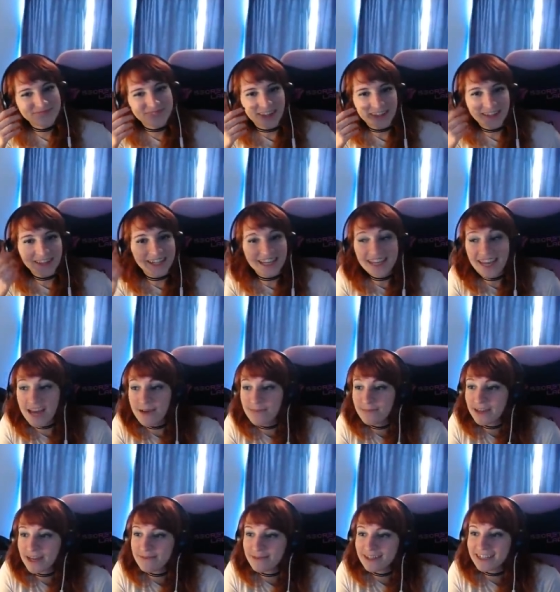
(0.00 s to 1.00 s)
Like, I can't
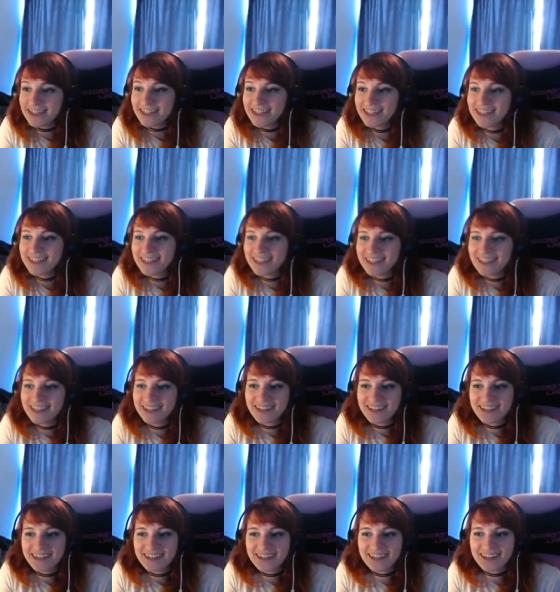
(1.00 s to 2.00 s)
blame her.
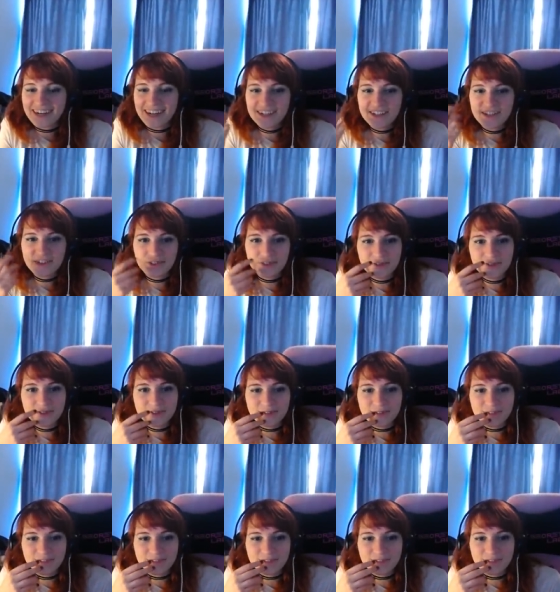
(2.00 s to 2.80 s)
I do...